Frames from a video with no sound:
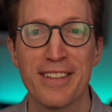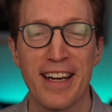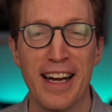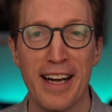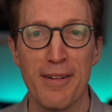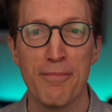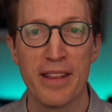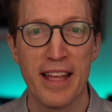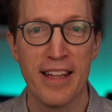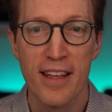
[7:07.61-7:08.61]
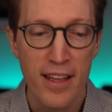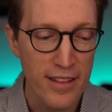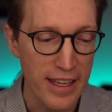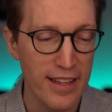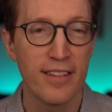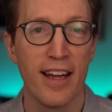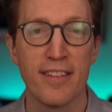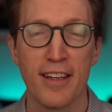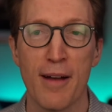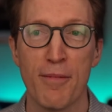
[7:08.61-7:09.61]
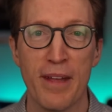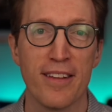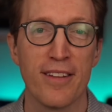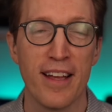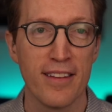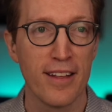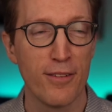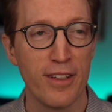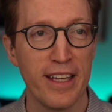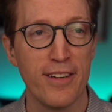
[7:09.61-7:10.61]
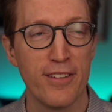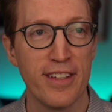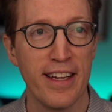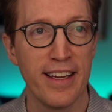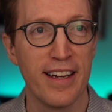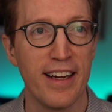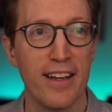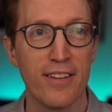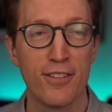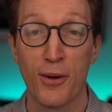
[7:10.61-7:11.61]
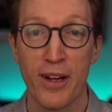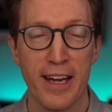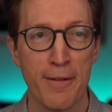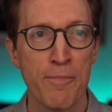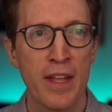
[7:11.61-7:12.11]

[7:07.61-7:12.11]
But then the insights that come from that. So that's a really interesting story there.